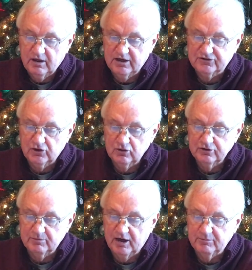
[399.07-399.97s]
I told
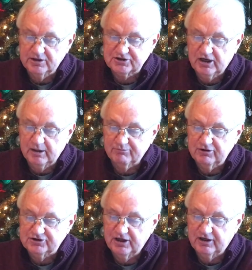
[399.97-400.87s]
him how much I
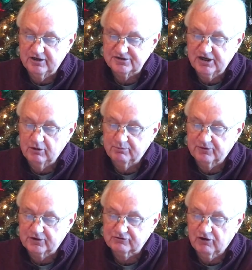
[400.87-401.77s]
appreciated his help with
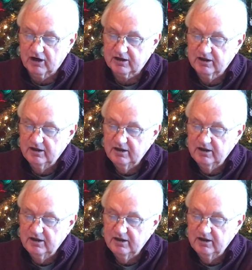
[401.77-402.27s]
the truck,